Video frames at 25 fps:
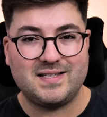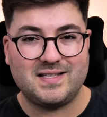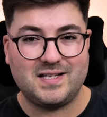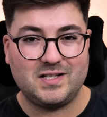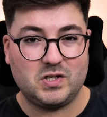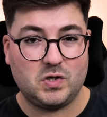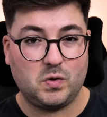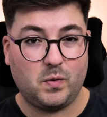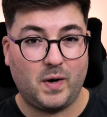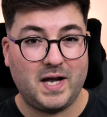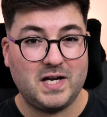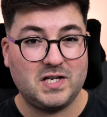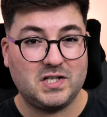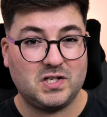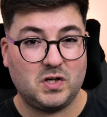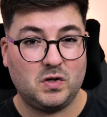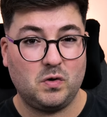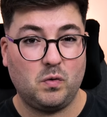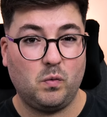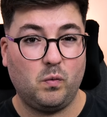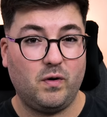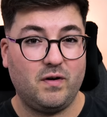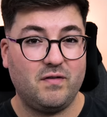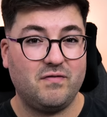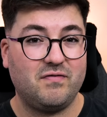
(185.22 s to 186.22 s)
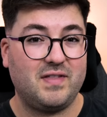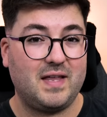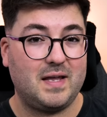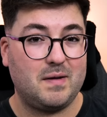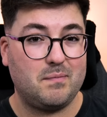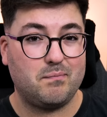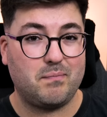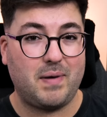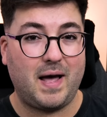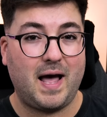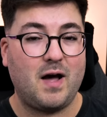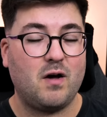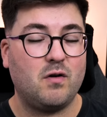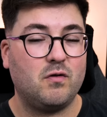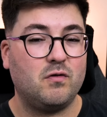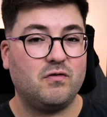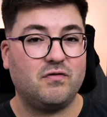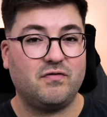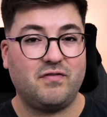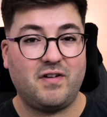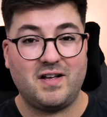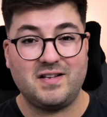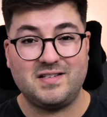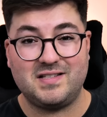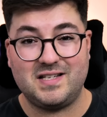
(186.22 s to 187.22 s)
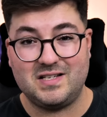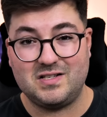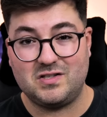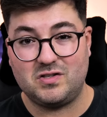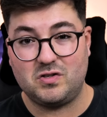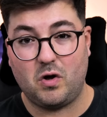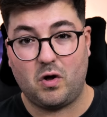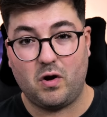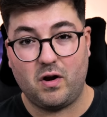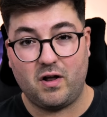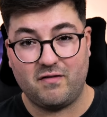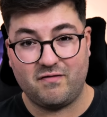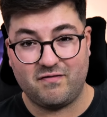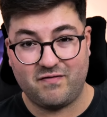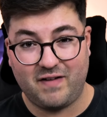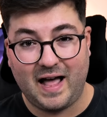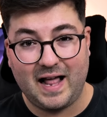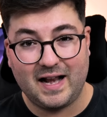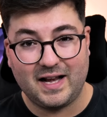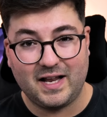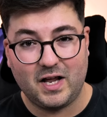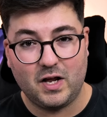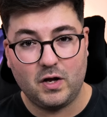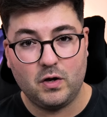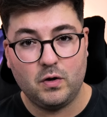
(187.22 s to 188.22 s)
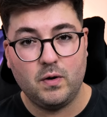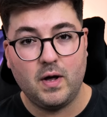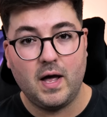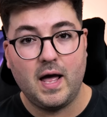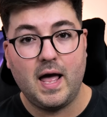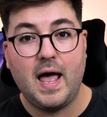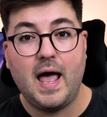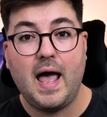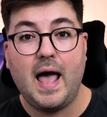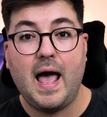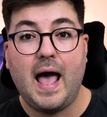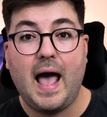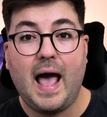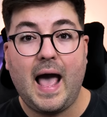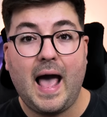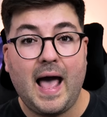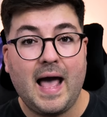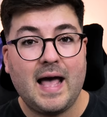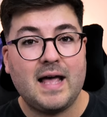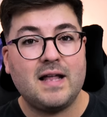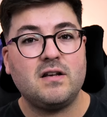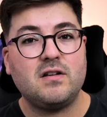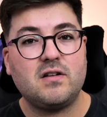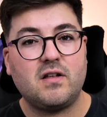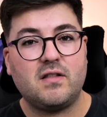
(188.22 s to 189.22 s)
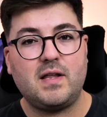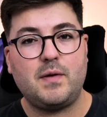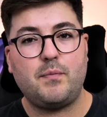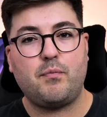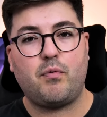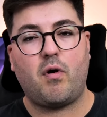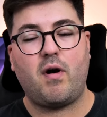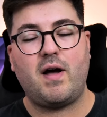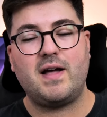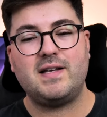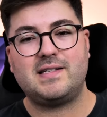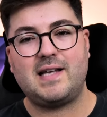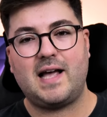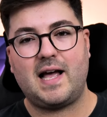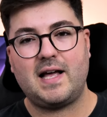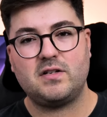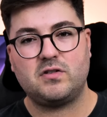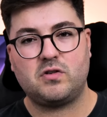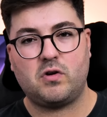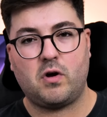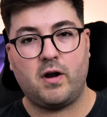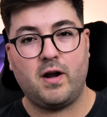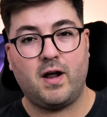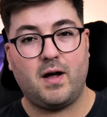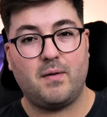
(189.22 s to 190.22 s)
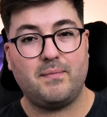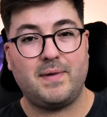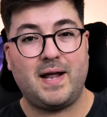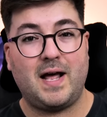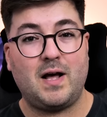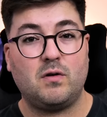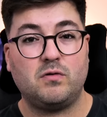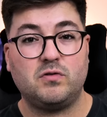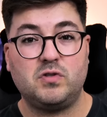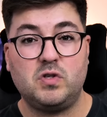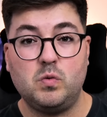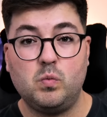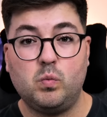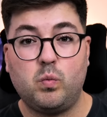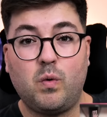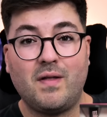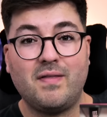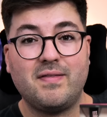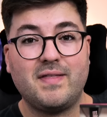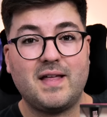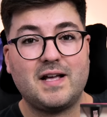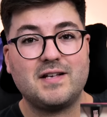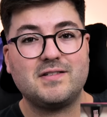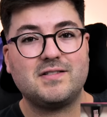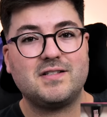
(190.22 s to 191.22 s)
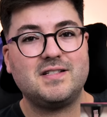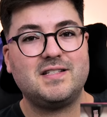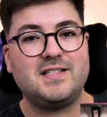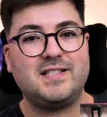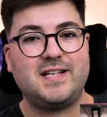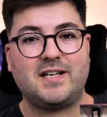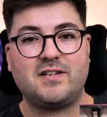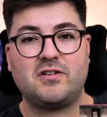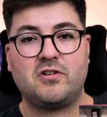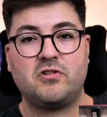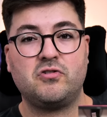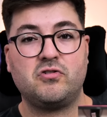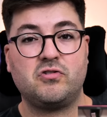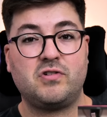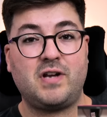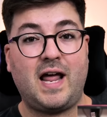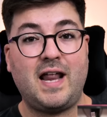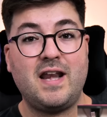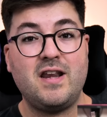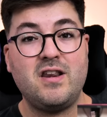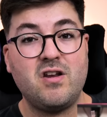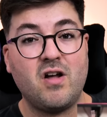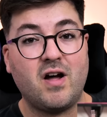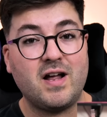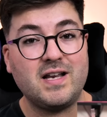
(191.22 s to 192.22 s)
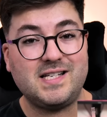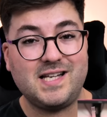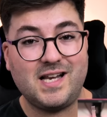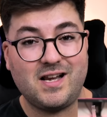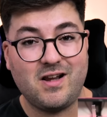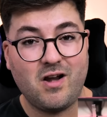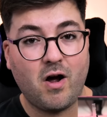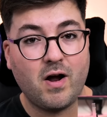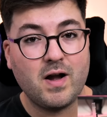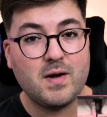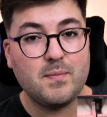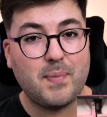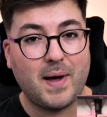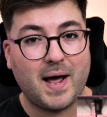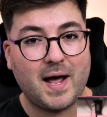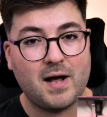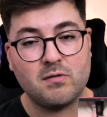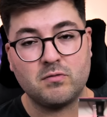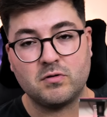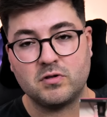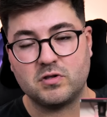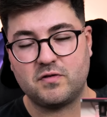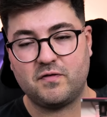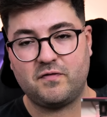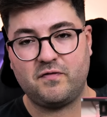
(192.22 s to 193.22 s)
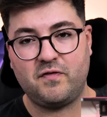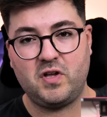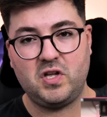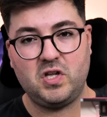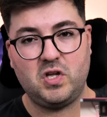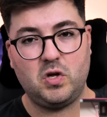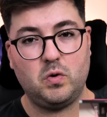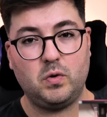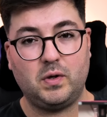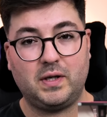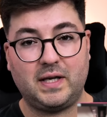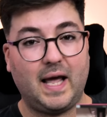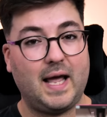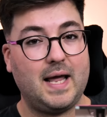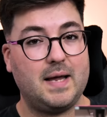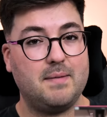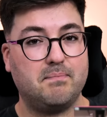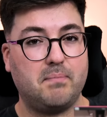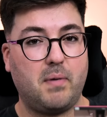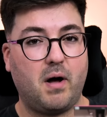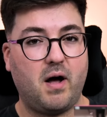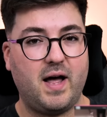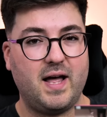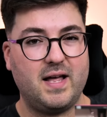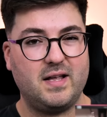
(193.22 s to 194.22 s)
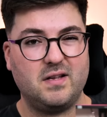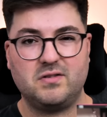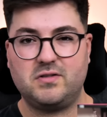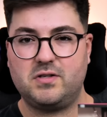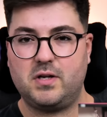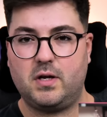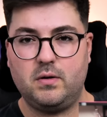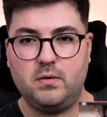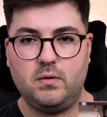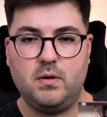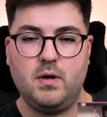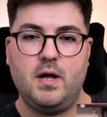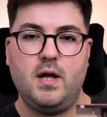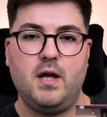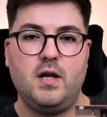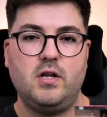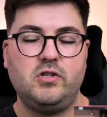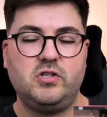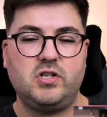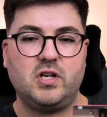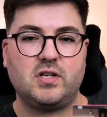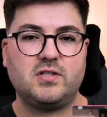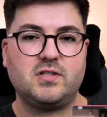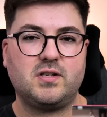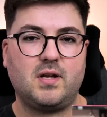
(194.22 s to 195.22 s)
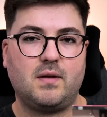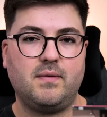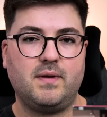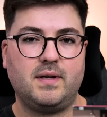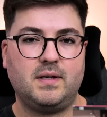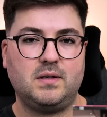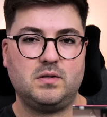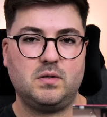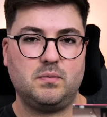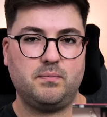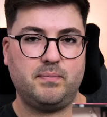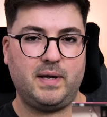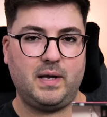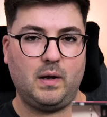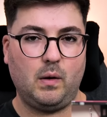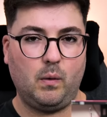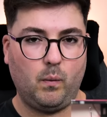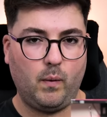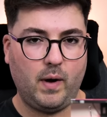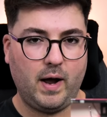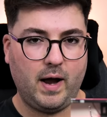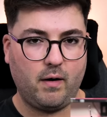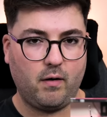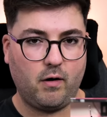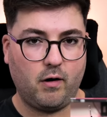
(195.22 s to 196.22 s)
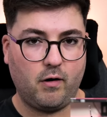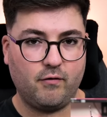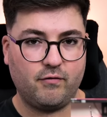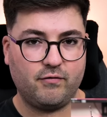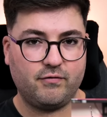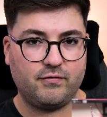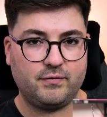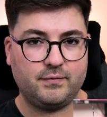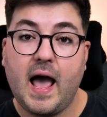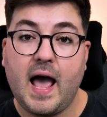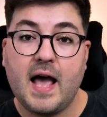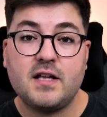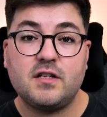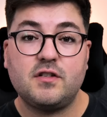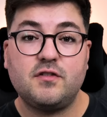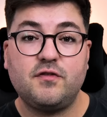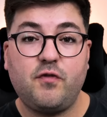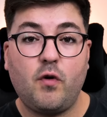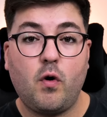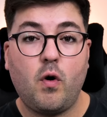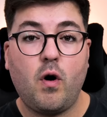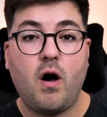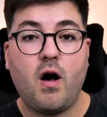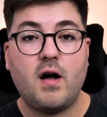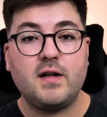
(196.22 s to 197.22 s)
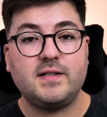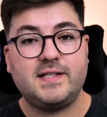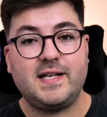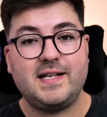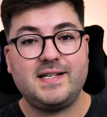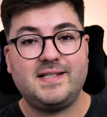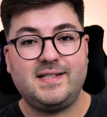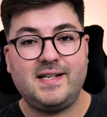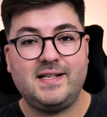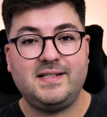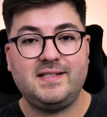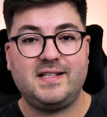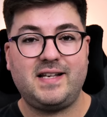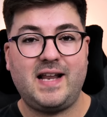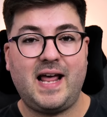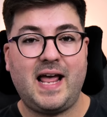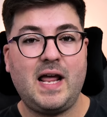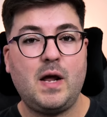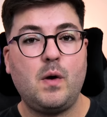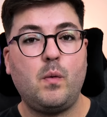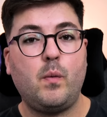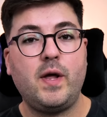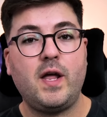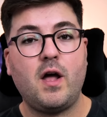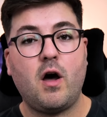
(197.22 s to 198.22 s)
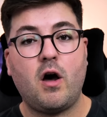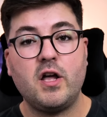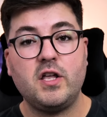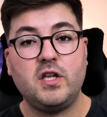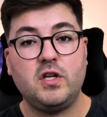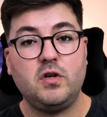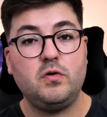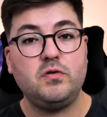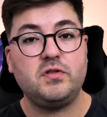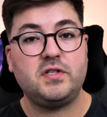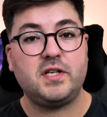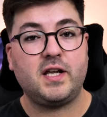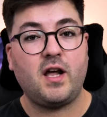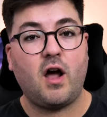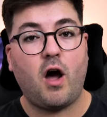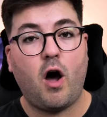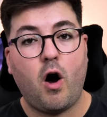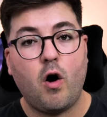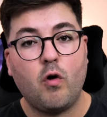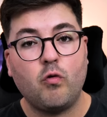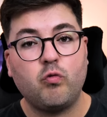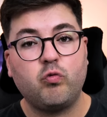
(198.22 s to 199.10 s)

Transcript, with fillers: situation with the pound versus dollar value, and the price has gone up now to £1,699 for UK buyers, so just something to be aware of. As for our testing today, we are using our